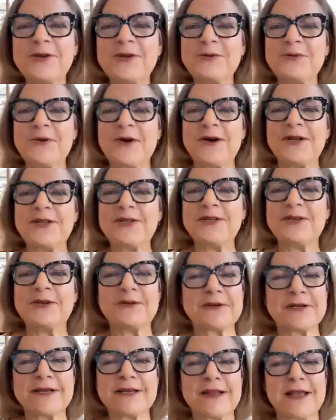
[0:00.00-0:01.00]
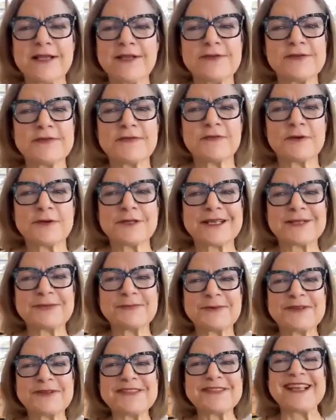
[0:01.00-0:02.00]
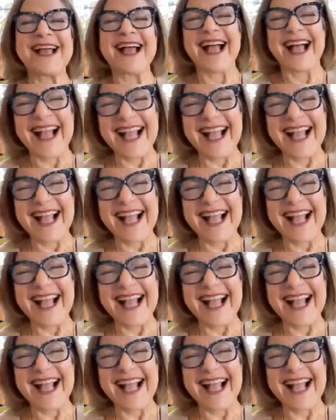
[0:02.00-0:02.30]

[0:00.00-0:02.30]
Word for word: you on your can i use four letter words